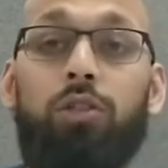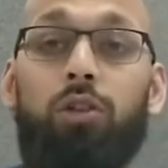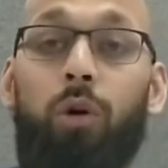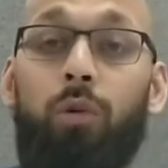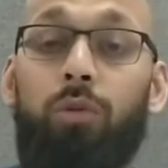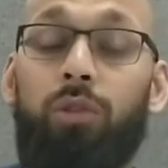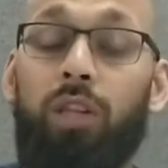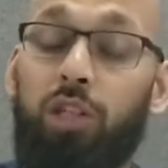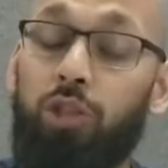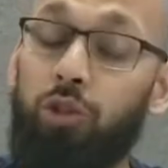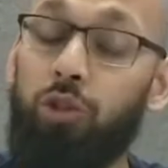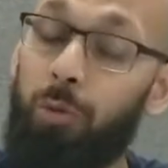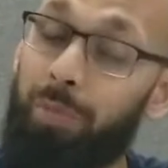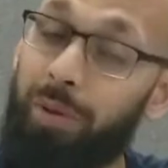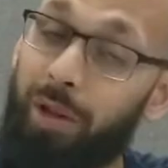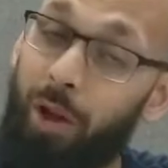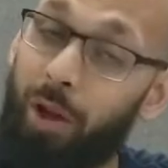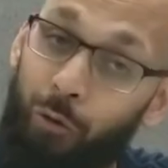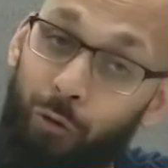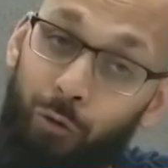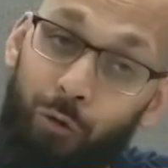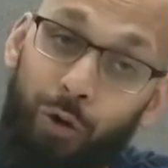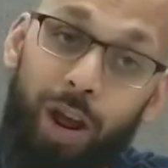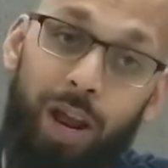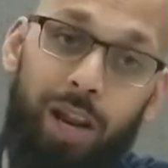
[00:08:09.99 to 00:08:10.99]
So this should
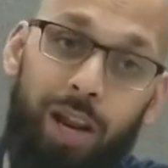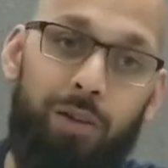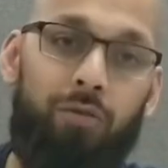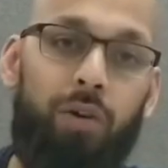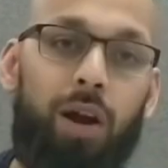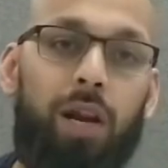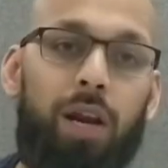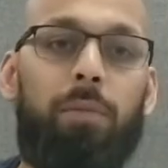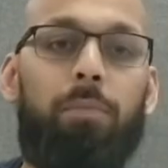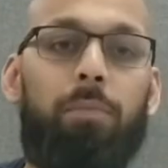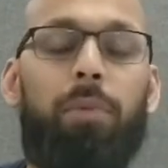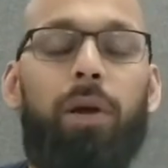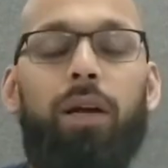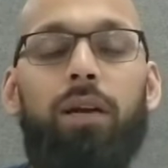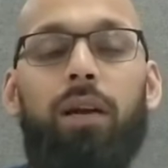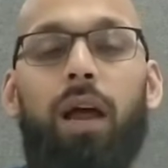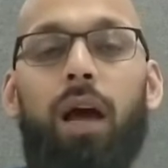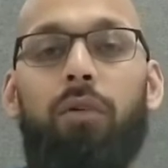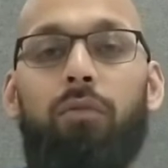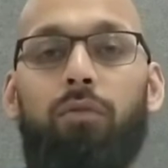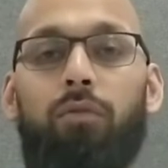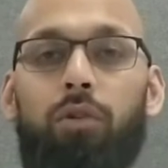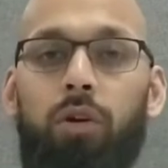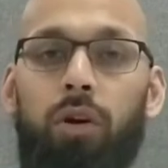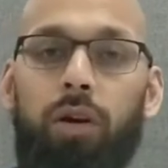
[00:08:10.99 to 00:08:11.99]
be a really, really big
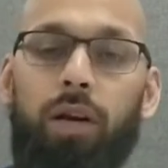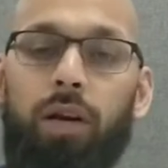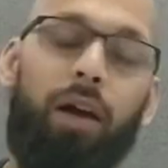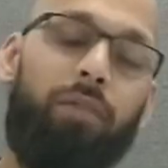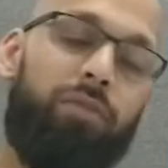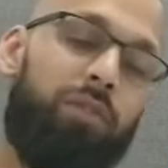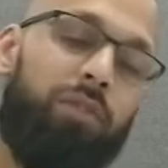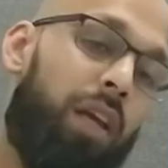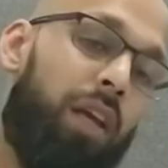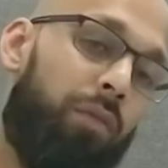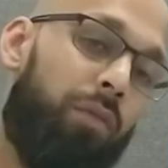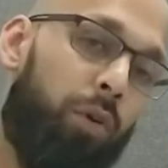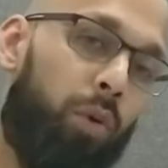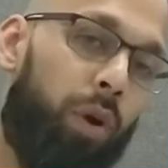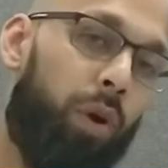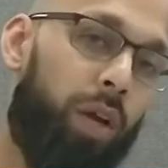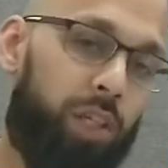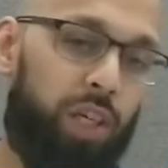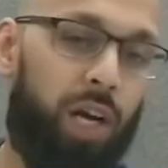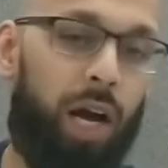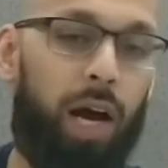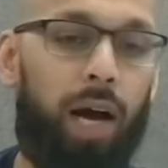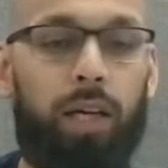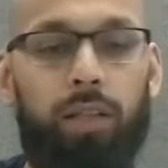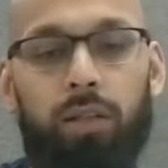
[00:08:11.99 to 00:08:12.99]
night for her. And I have to give a
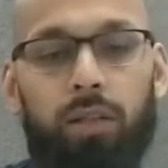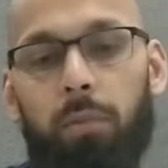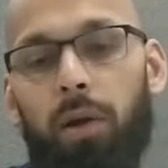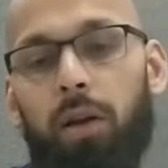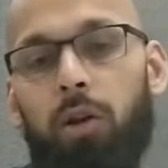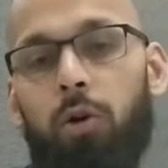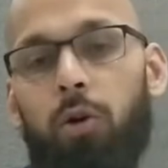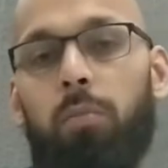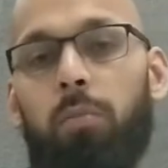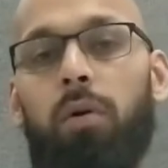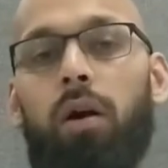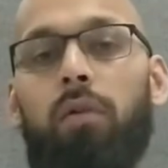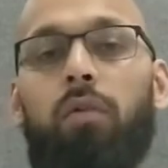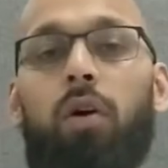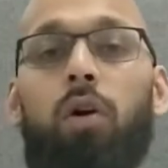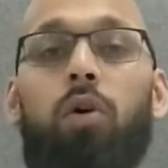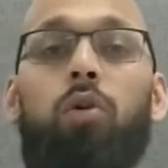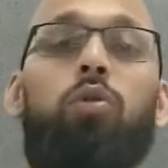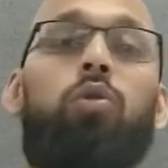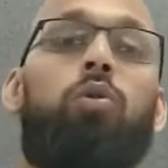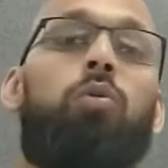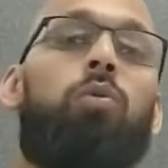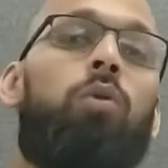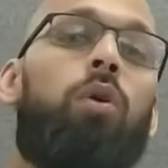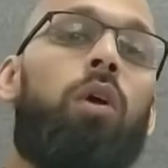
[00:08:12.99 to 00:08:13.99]
quick shout out to my little
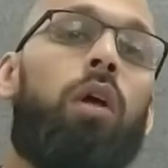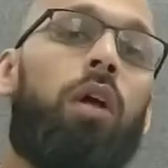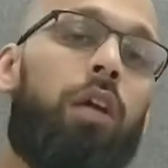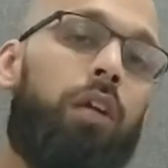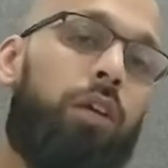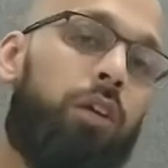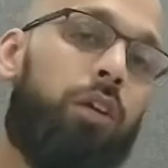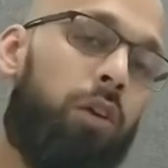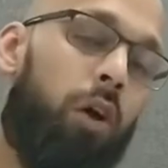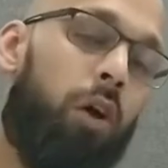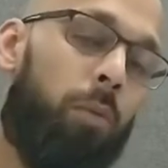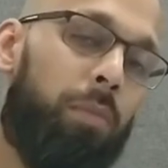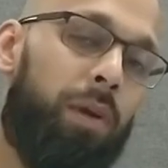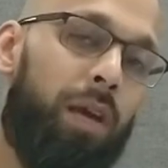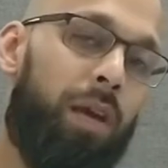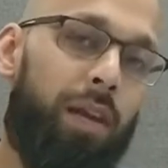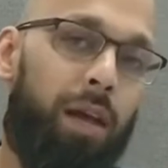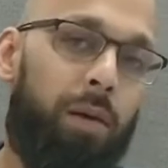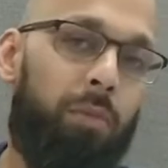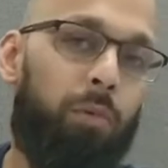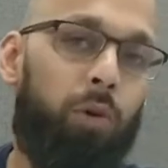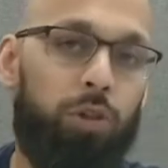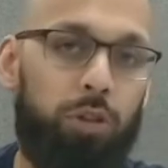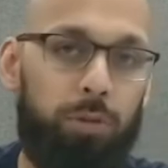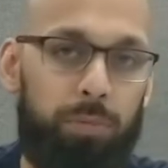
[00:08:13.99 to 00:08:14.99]
brother who, you know, me
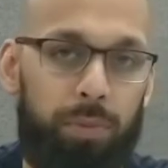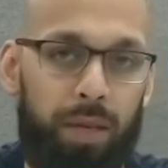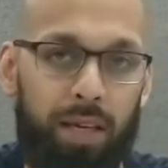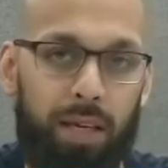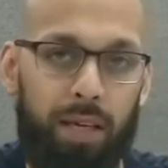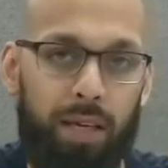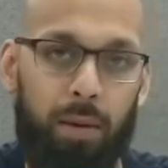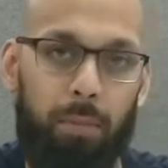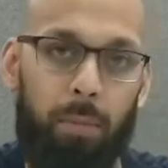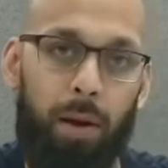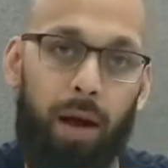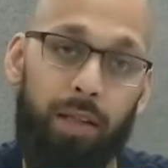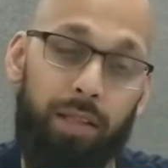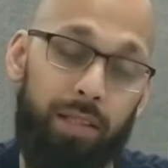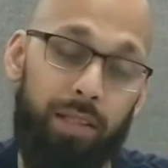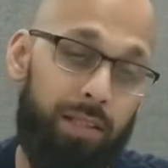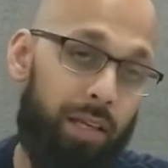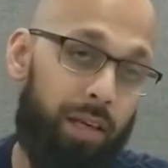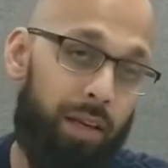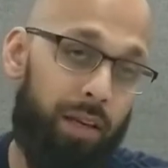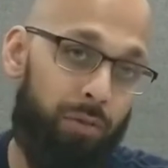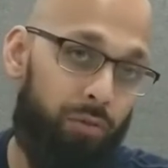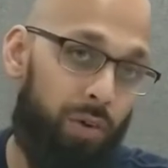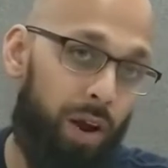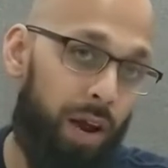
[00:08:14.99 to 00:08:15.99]
and him got speaking about
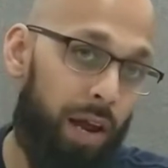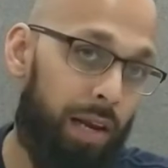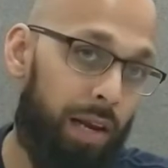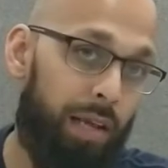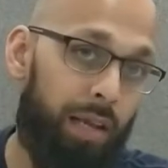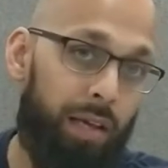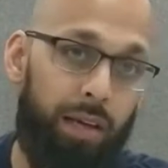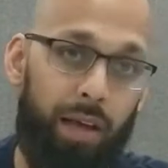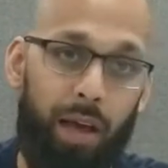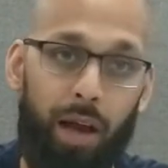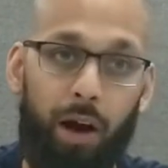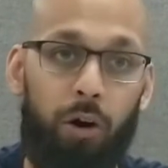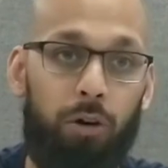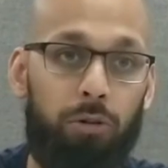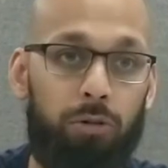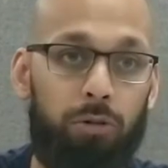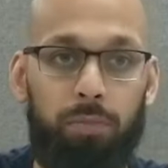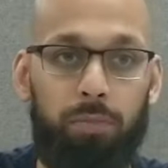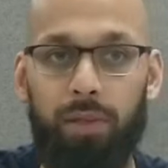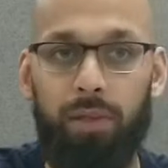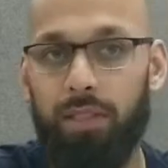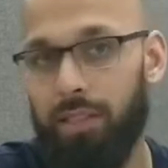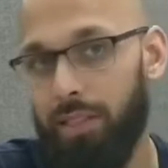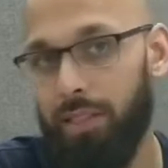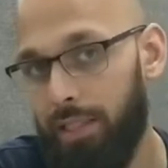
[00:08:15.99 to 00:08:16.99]
this, and he really
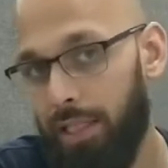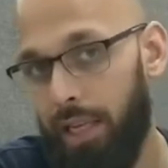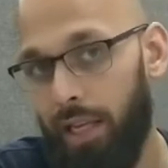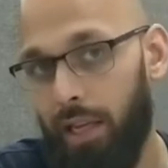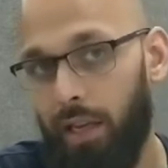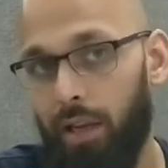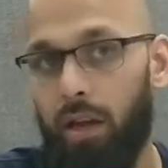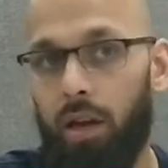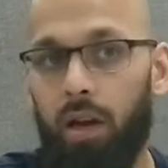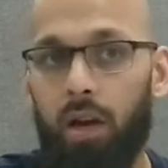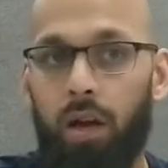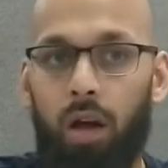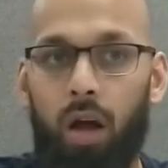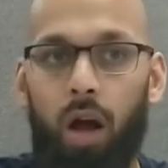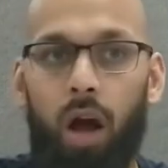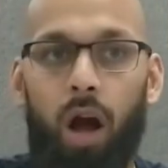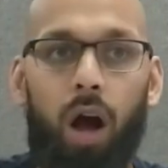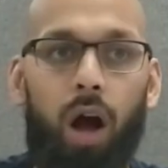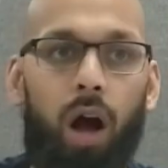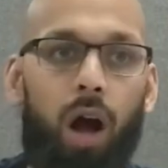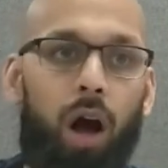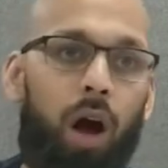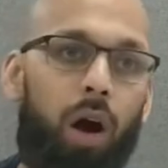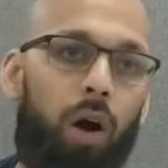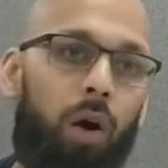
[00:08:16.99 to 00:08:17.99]
helped me see,
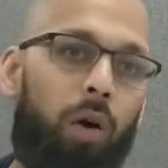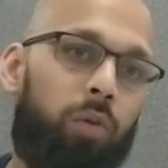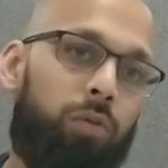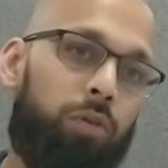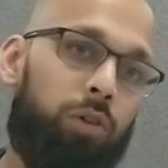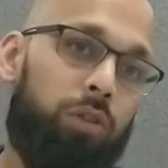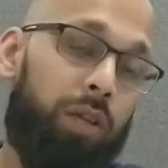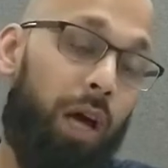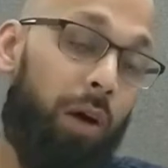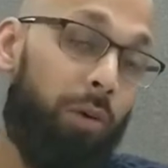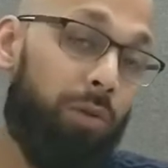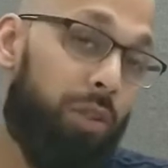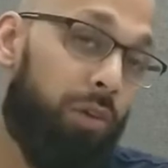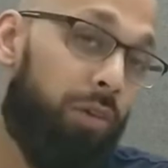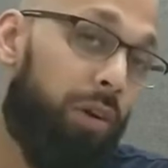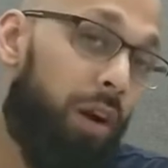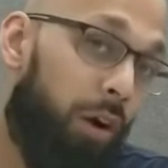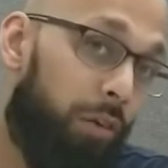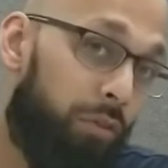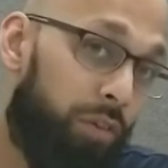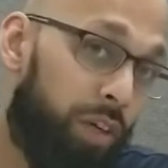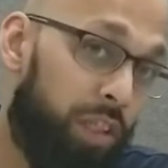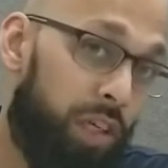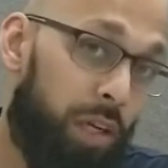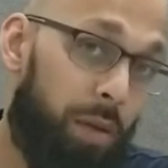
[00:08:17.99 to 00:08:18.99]
because I was
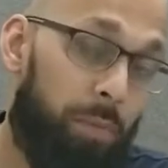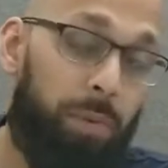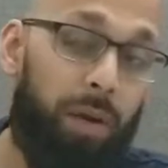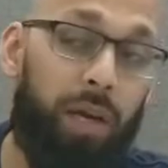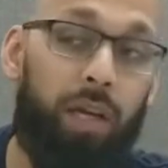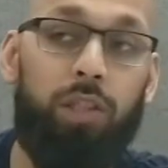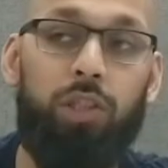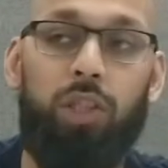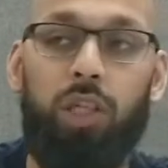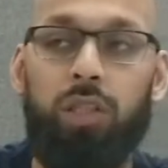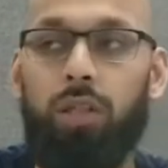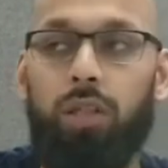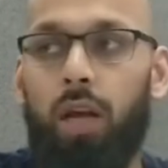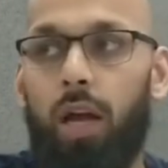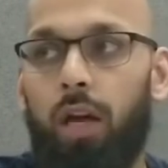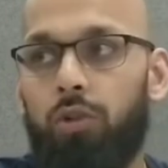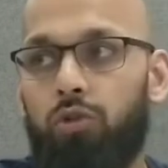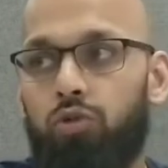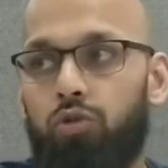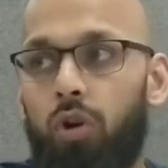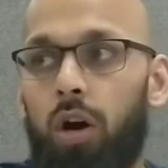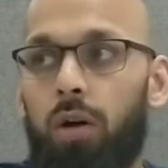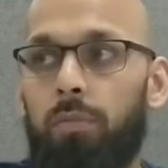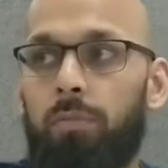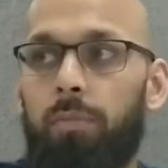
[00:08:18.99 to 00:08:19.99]
originally picking Jessica
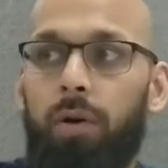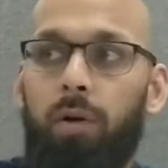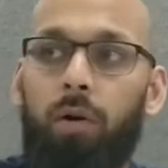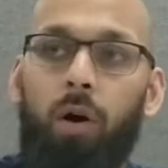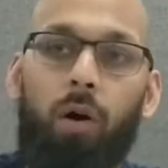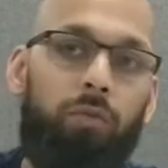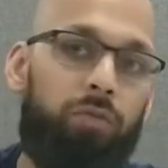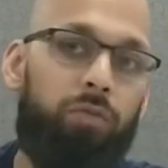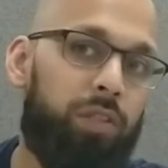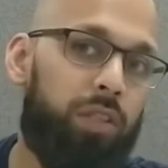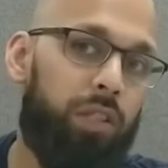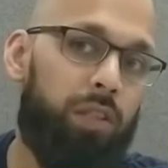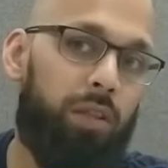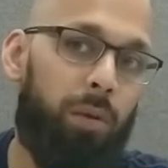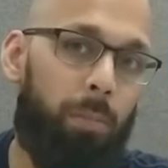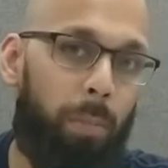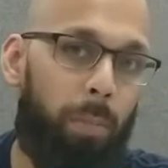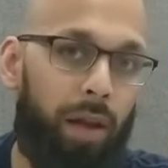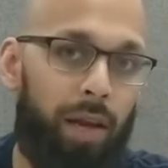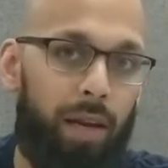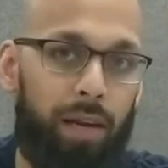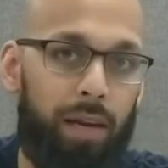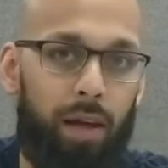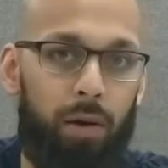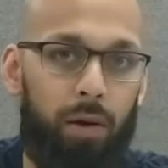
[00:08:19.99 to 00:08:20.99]
Andrade, but obviously
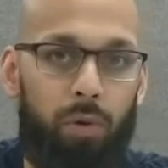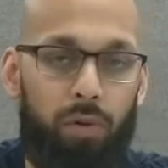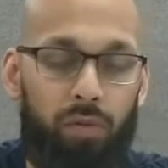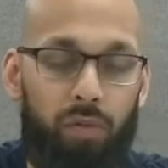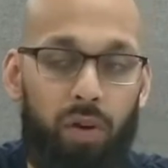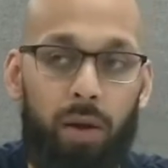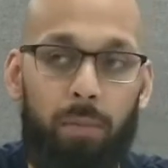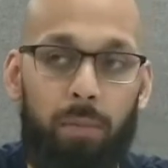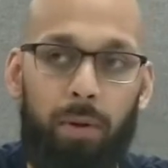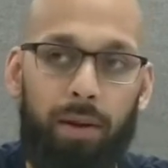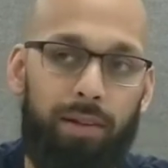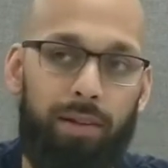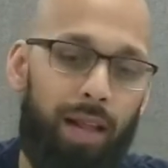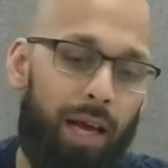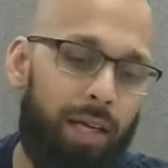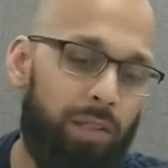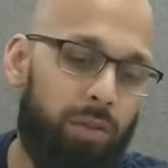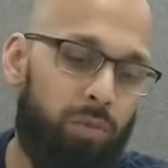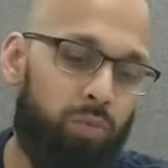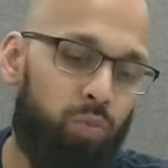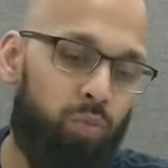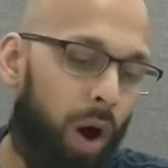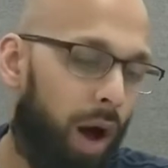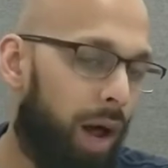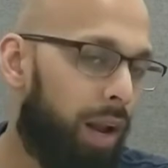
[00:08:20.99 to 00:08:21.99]
debating it with him. And
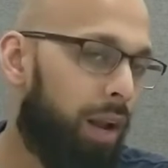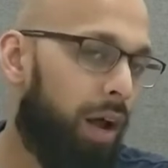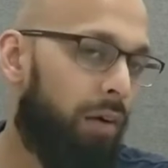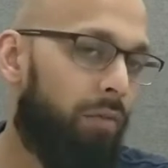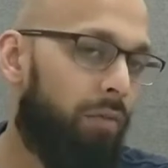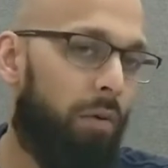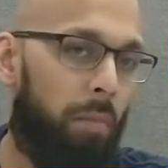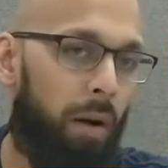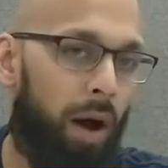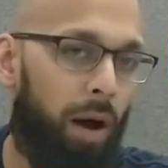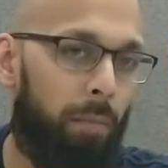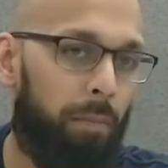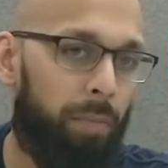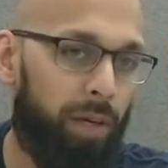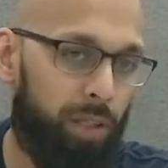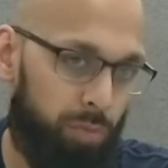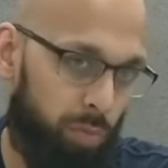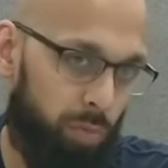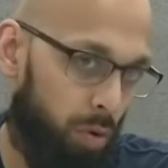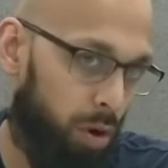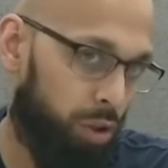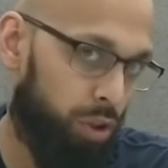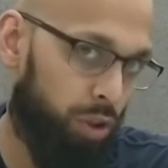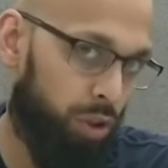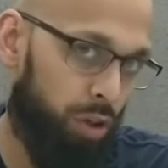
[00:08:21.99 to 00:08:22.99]
that's what I love about
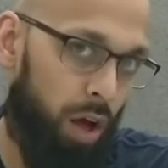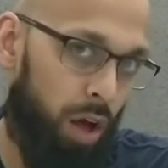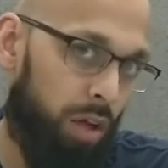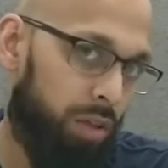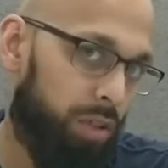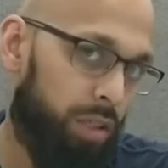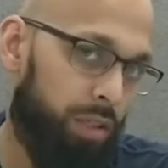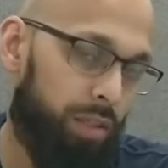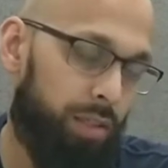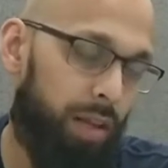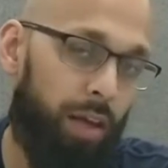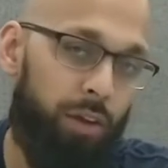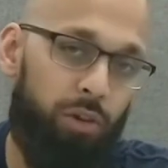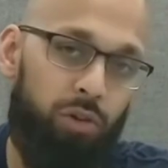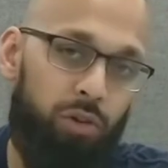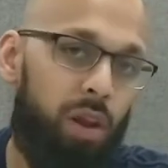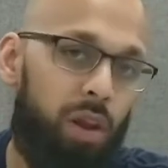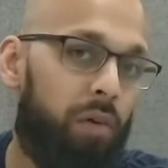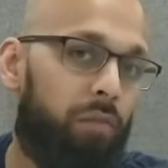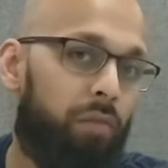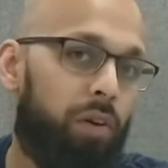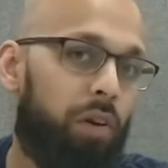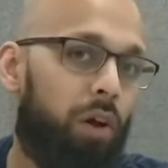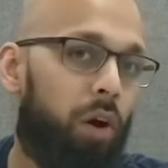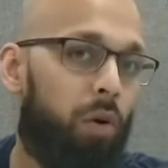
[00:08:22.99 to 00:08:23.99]
mixed martial arts, is that you
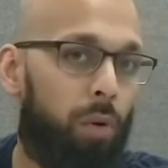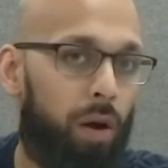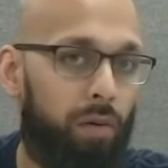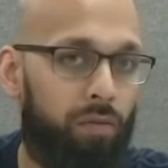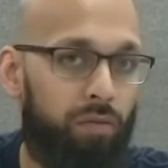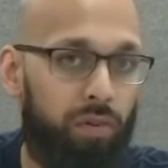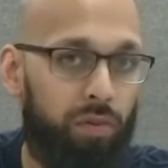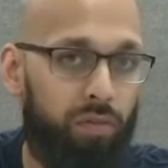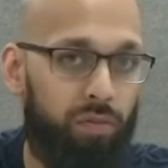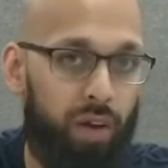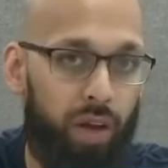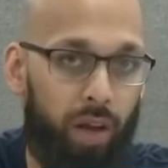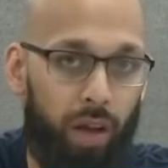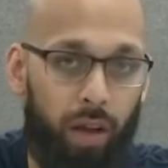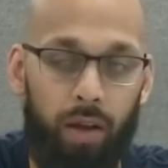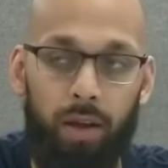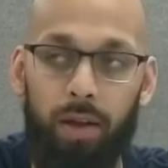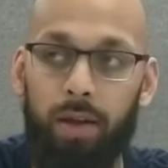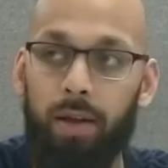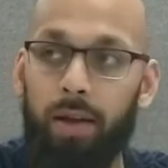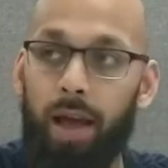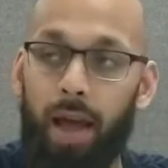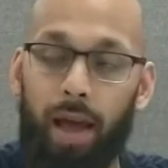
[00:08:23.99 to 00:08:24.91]
never know everything.